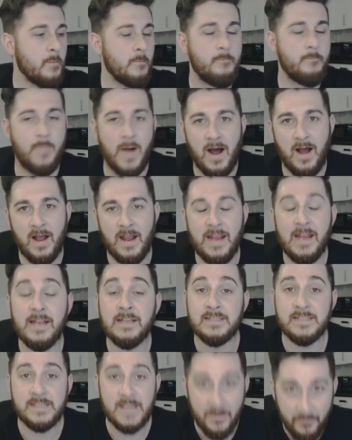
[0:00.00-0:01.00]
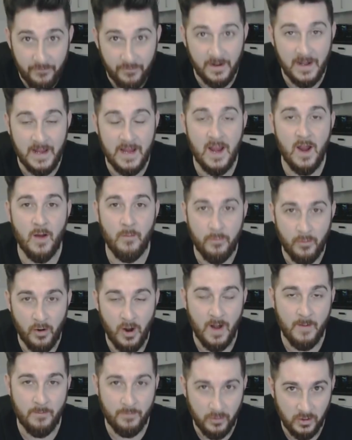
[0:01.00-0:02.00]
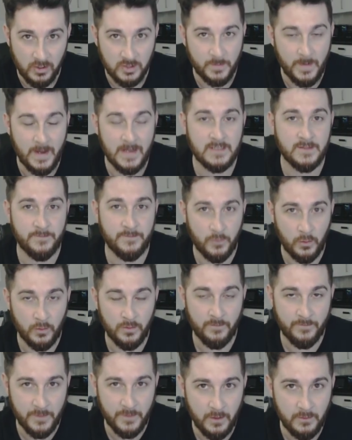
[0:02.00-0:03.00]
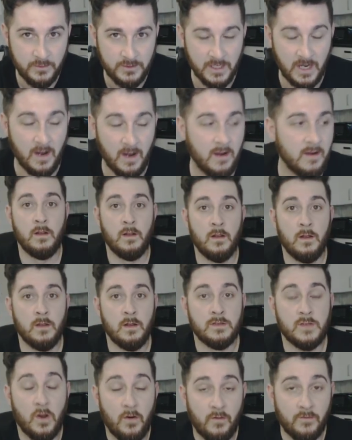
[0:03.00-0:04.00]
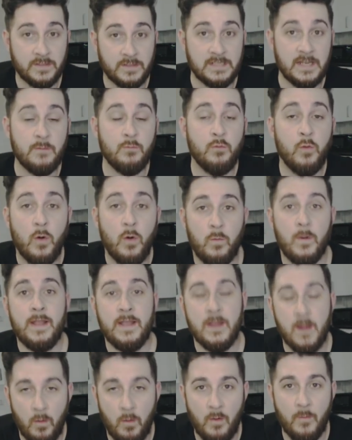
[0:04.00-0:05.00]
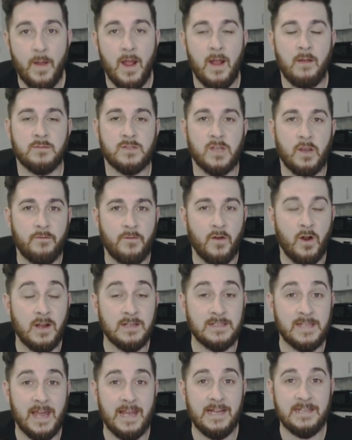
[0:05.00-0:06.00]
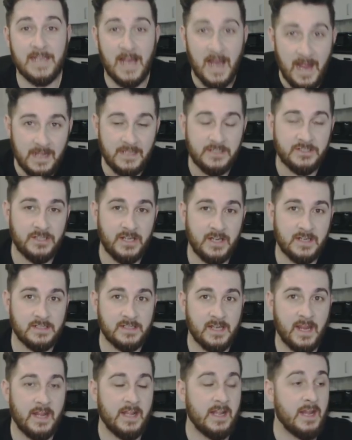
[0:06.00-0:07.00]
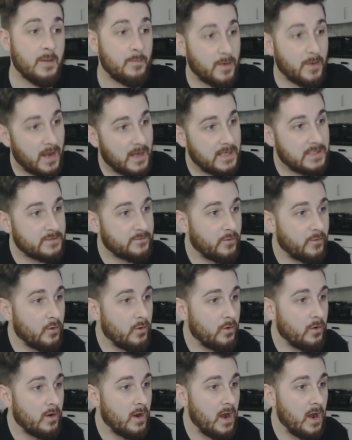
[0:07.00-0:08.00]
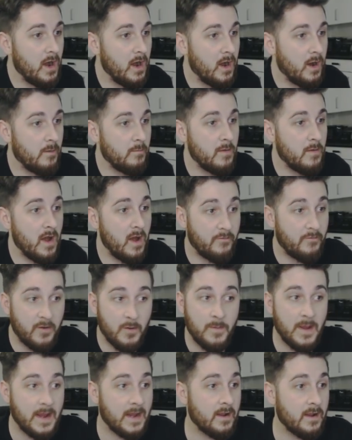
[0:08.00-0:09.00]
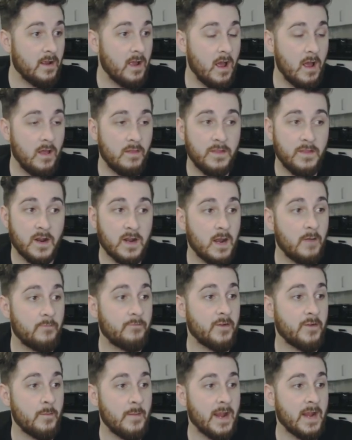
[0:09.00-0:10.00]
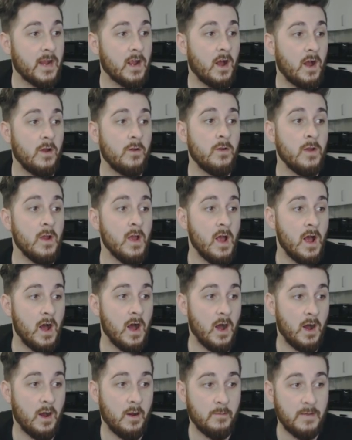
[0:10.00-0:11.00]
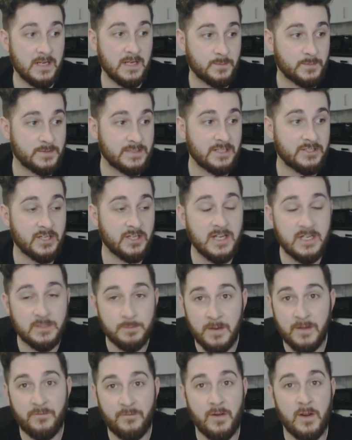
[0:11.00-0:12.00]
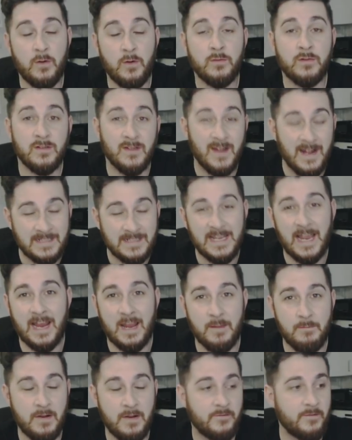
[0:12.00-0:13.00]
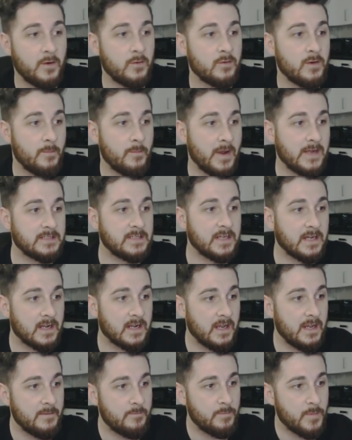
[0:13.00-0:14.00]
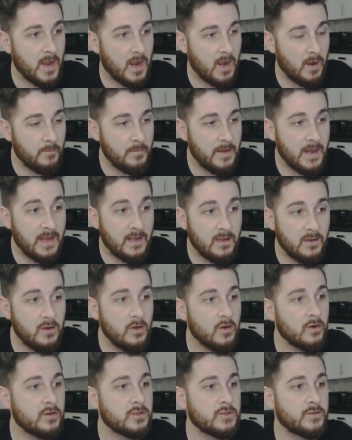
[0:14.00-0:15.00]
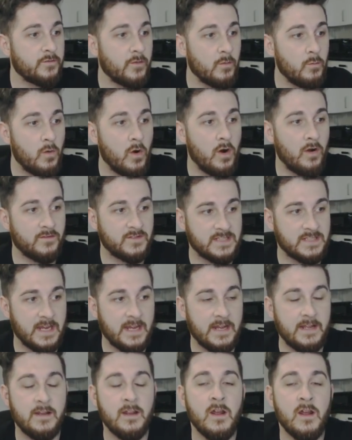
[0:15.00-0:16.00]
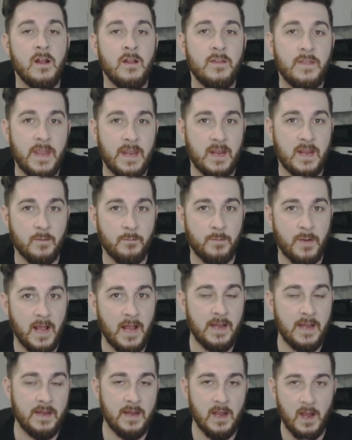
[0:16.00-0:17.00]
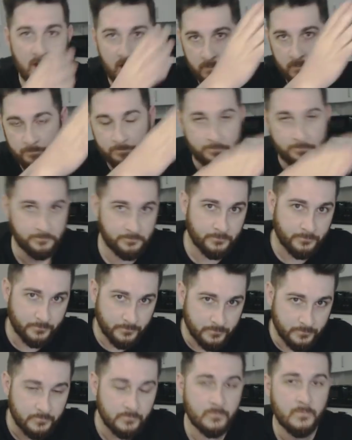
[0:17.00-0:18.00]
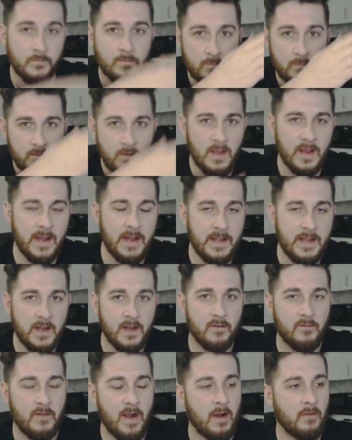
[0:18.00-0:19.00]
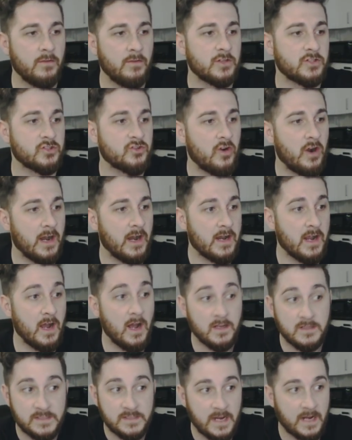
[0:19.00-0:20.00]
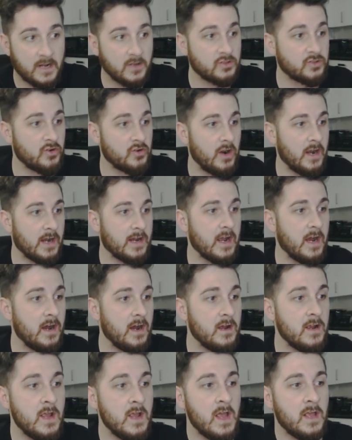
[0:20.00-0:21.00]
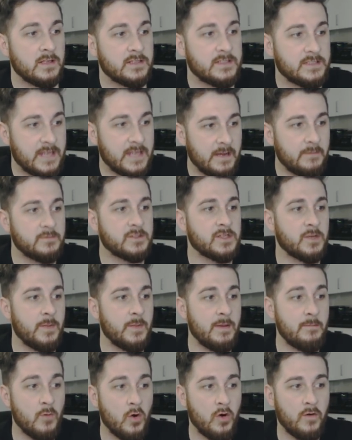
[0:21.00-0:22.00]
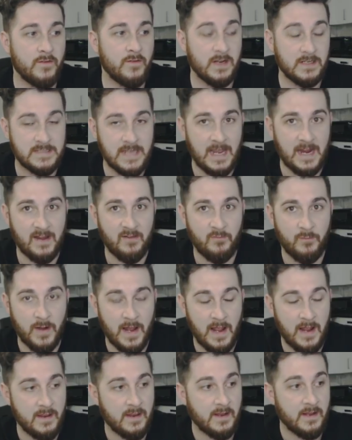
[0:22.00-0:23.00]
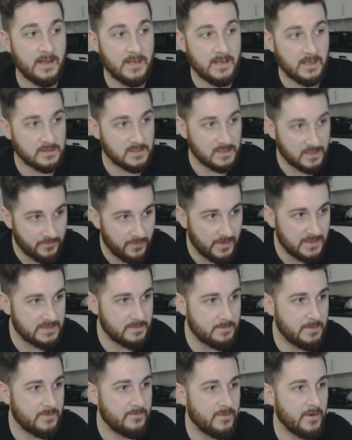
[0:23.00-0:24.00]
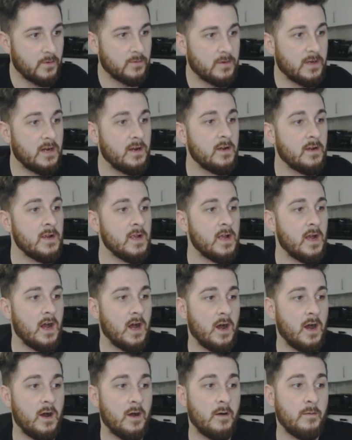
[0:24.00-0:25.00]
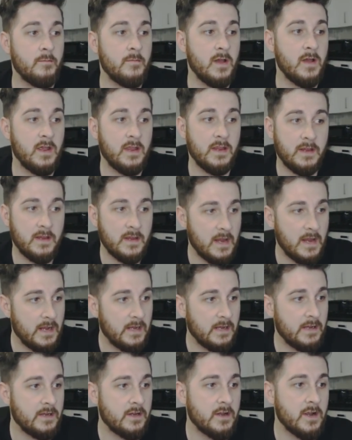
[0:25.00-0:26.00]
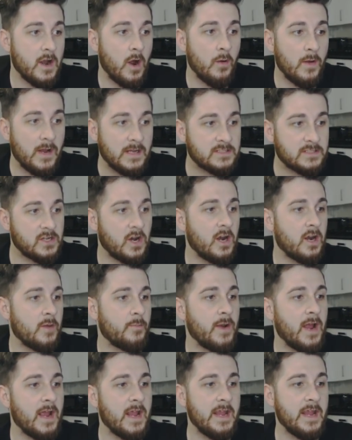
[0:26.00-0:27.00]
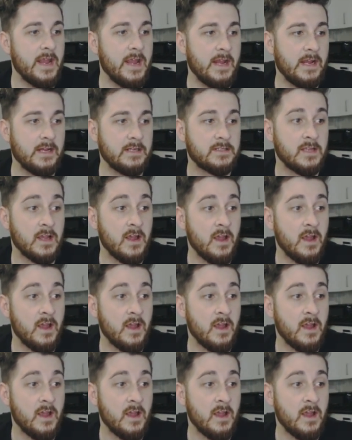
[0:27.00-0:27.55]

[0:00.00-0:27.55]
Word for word: but he's definitely a bright prospect for the future. So obviously, what we know about him so far is that he's age 16. He plays for um, a Flamen- uh, the club Flamengo. Um, his position is midfield, attacking midfielder. Basically, um, it looks from what I've seen that he can play um, in and around the striker, second striker, seems to be more of an attacking player than he does a defensive midfielder. Um, it, you know, his style of play is